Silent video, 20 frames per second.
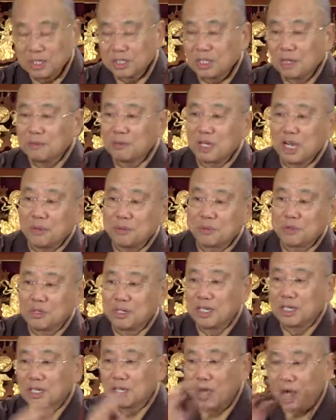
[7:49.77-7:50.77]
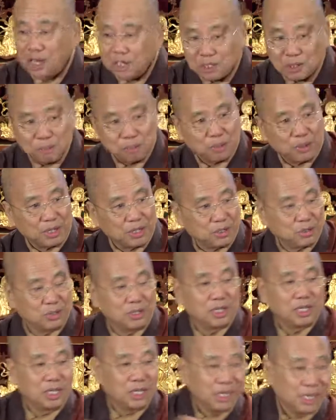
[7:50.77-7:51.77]
Sometimes you need
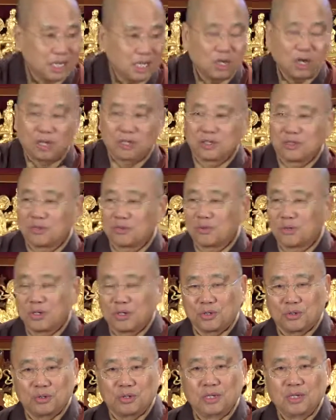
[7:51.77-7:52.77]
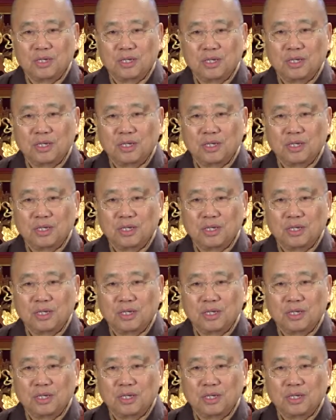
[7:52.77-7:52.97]
contemplation in concentration.